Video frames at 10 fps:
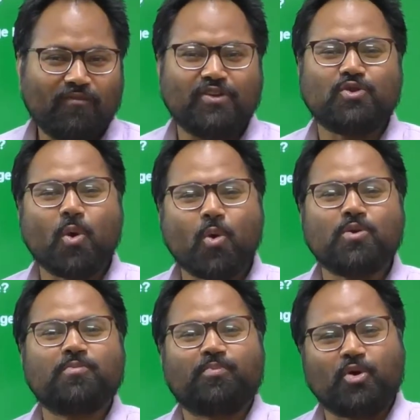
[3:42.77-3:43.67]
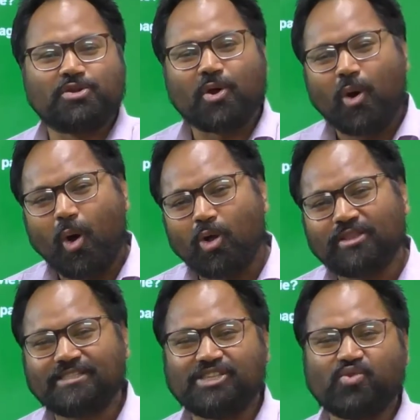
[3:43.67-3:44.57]
We don't put all
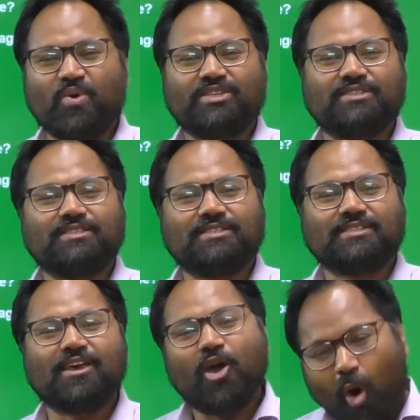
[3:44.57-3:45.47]
the situations,